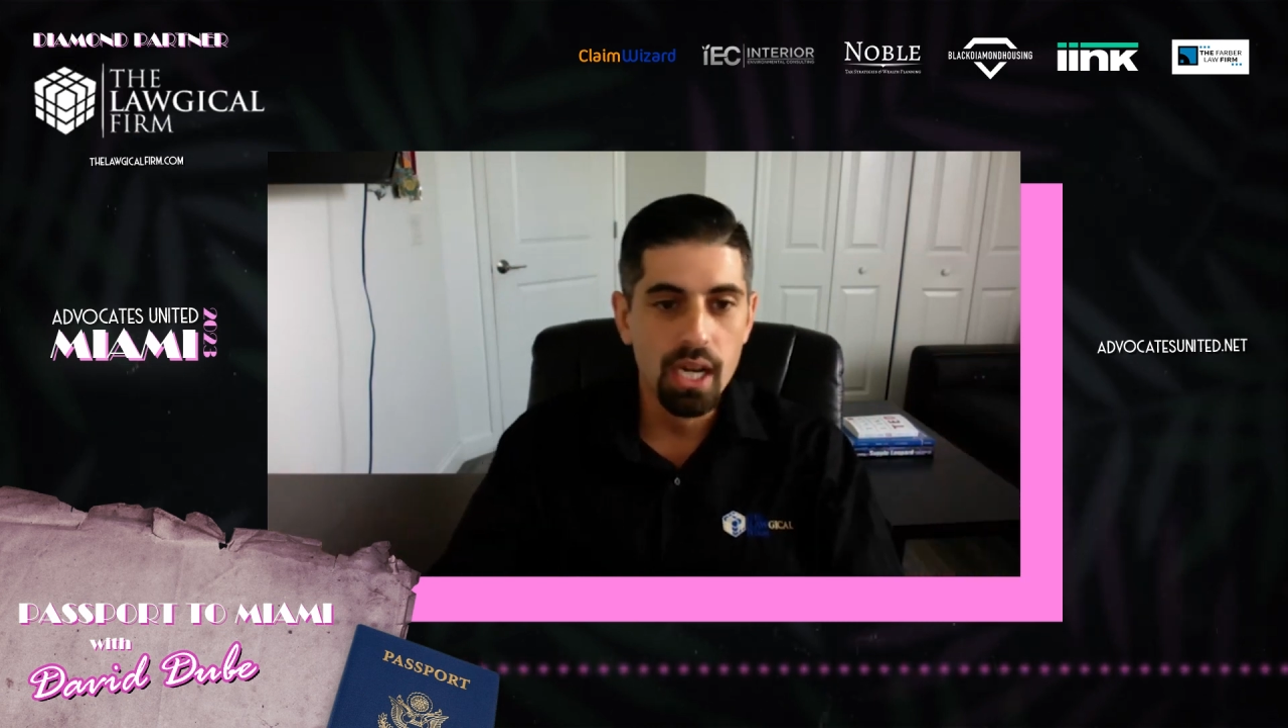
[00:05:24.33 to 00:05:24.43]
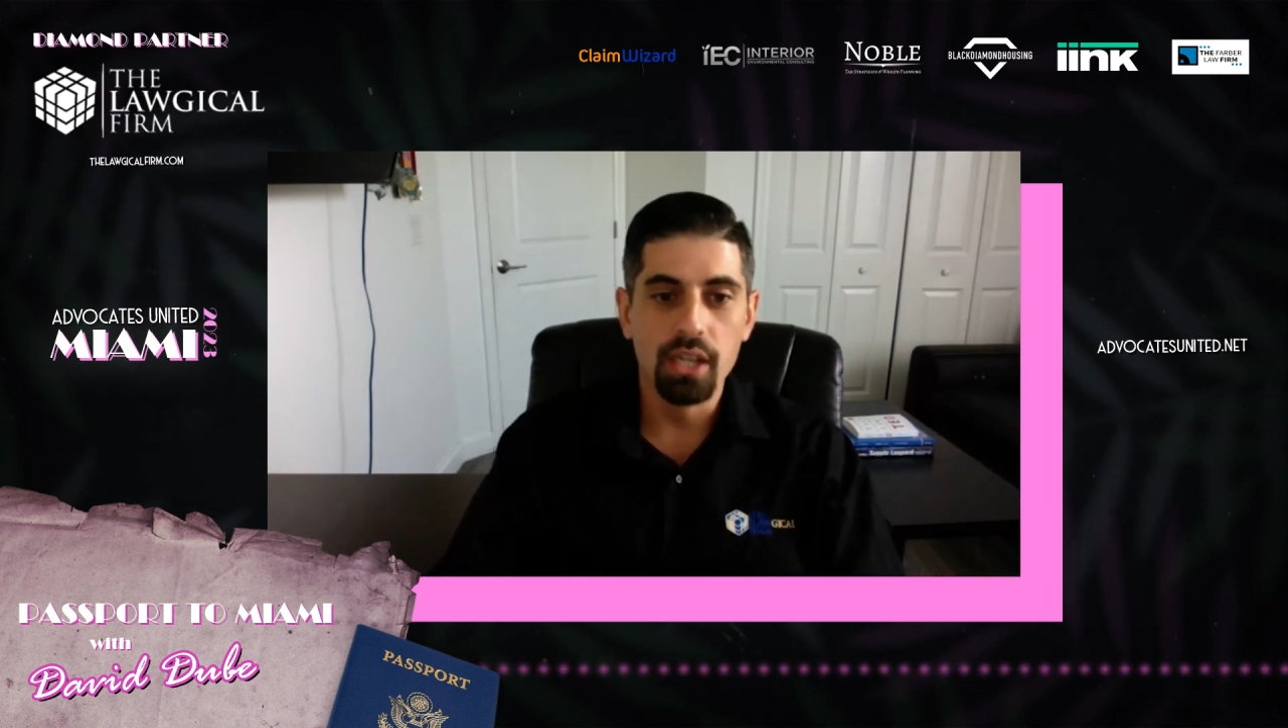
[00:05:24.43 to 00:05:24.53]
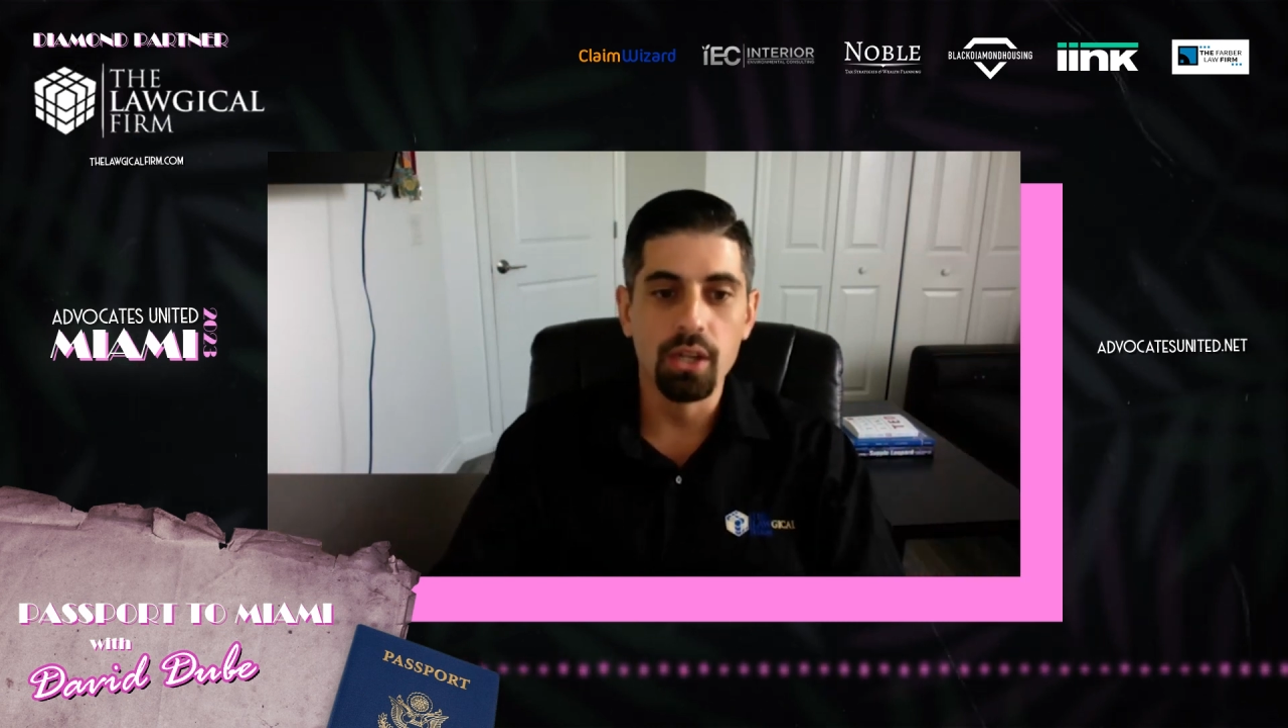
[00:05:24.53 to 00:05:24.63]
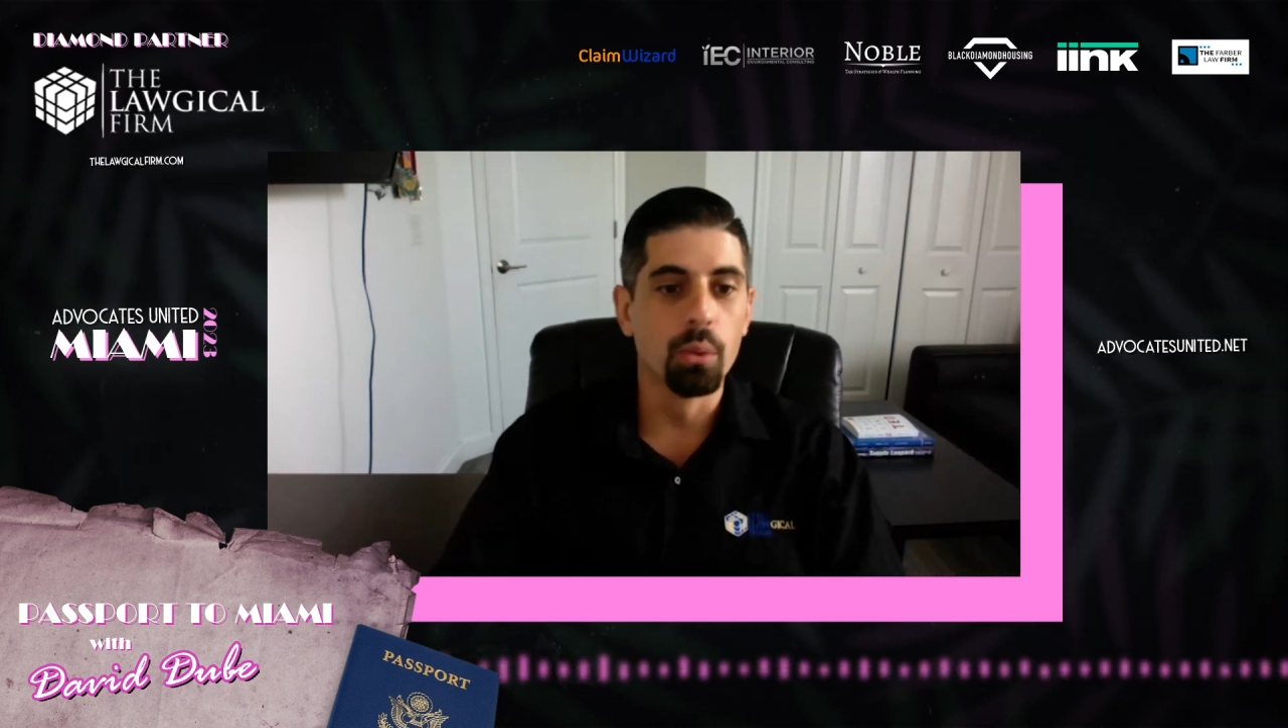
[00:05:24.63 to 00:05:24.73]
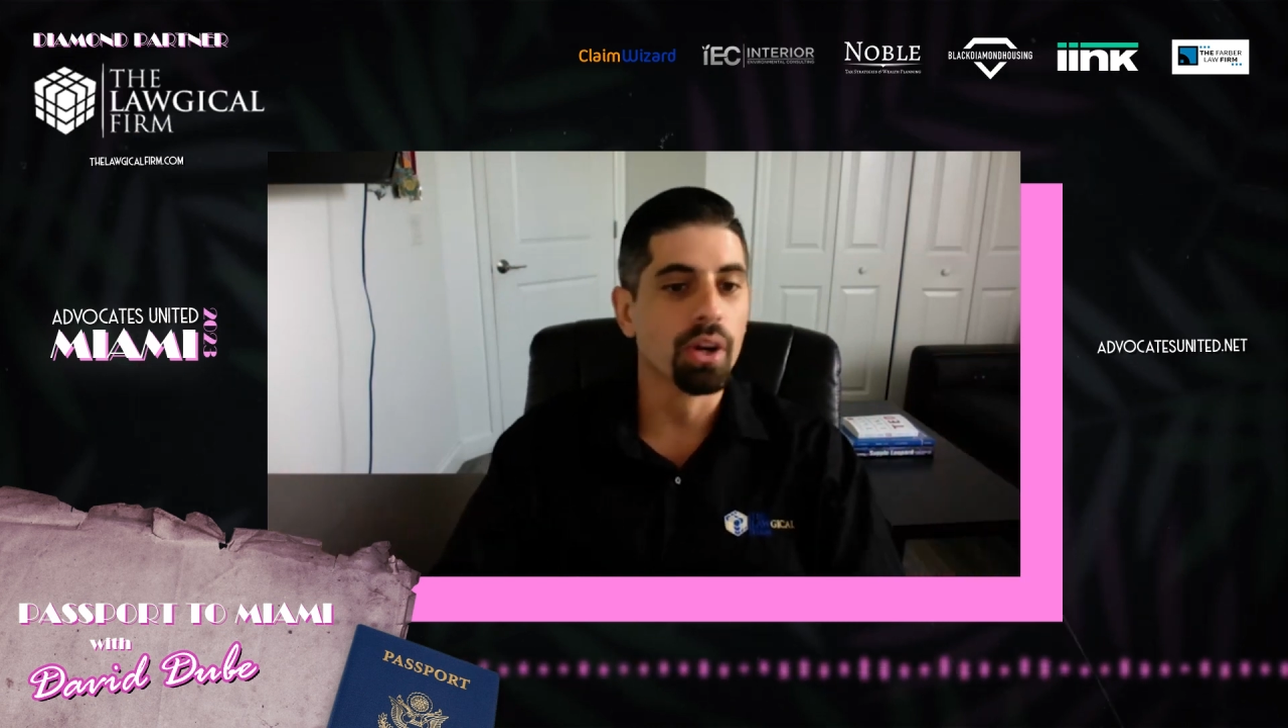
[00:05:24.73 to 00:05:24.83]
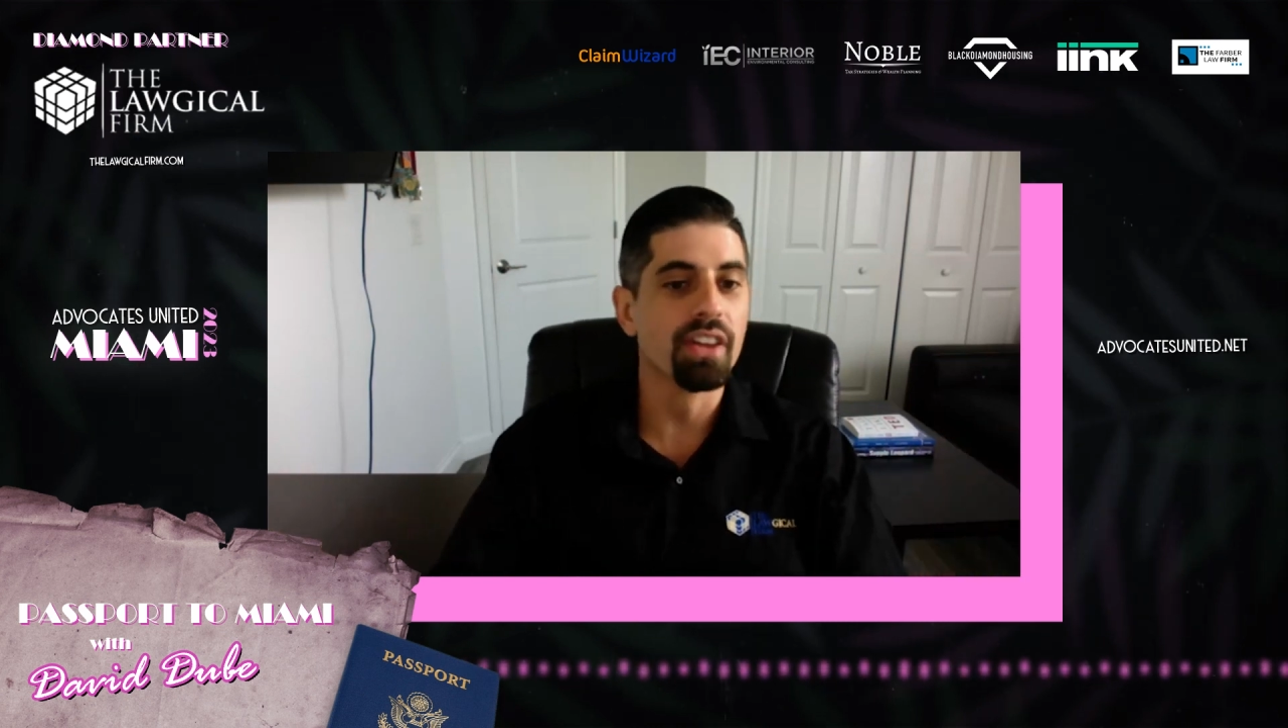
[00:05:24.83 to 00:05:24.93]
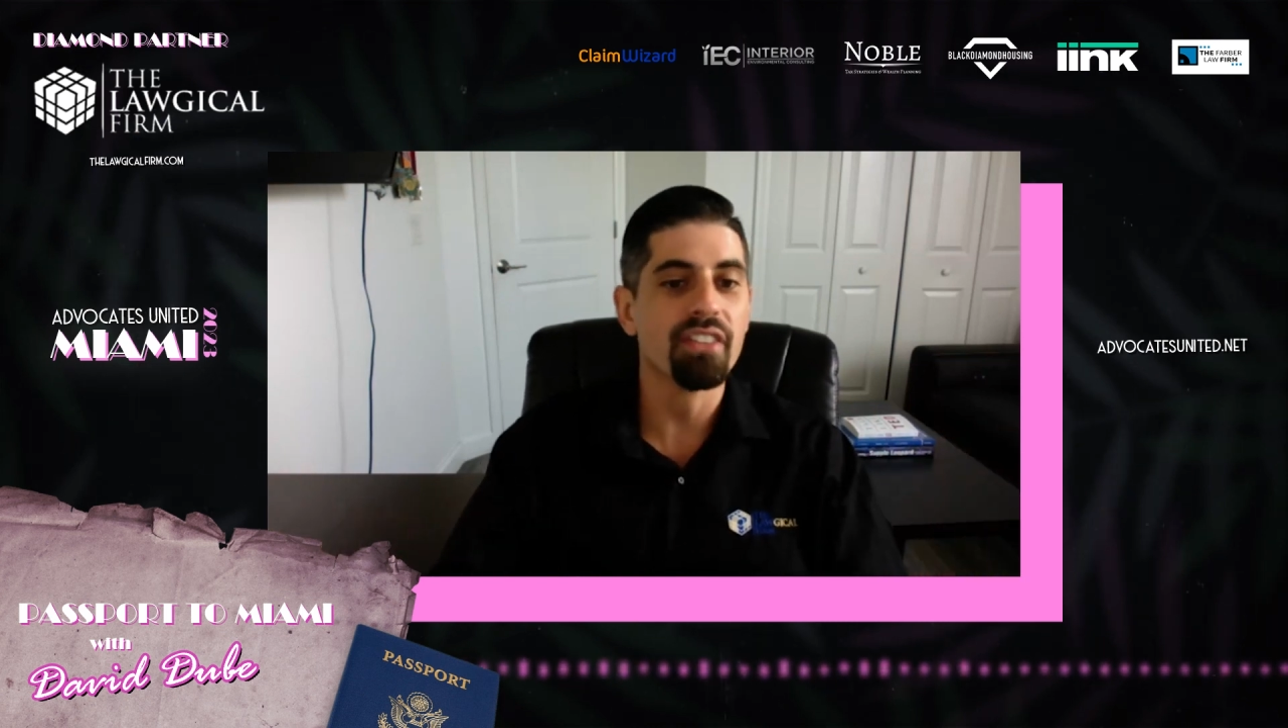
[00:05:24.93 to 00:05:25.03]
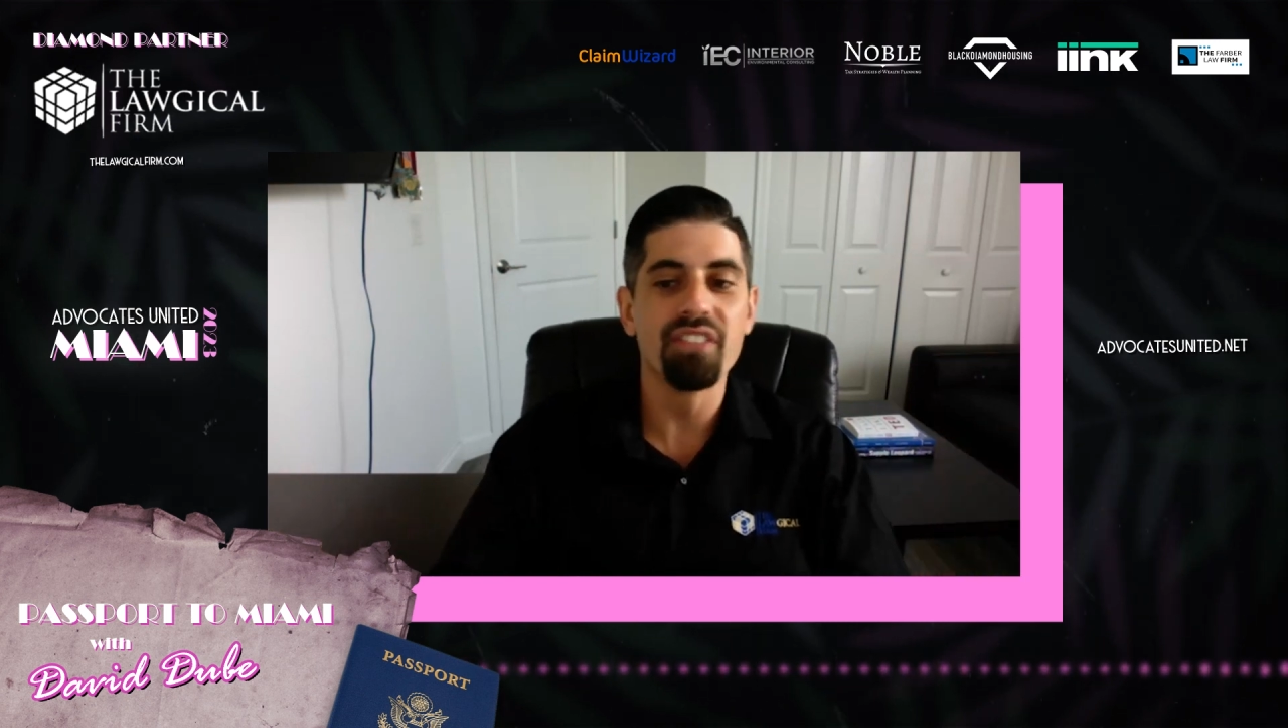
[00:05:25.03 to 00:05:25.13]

You know, we're going to